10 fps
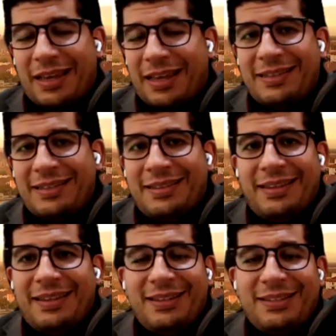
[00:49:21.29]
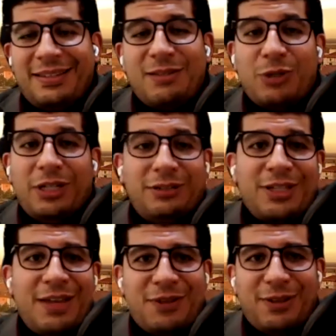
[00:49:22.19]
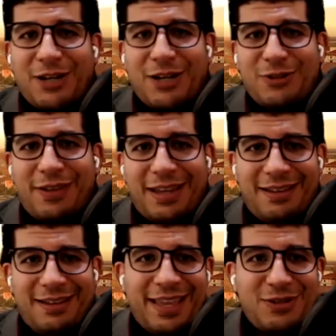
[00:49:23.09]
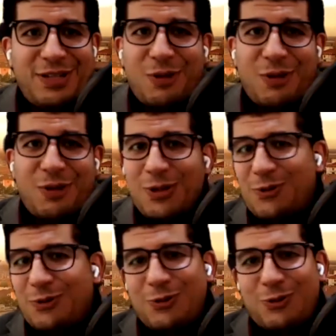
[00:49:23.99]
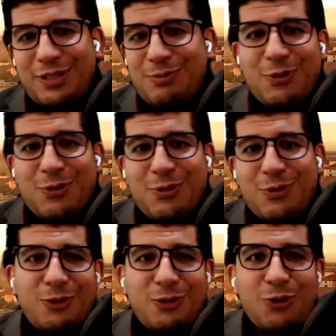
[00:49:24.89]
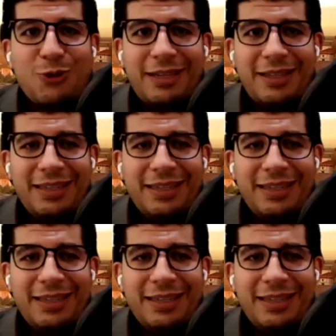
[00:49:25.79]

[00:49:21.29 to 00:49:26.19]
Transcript: And they said, well, if you'd like to have cash endowments, you can go to Jerusalem and go to Anatolia.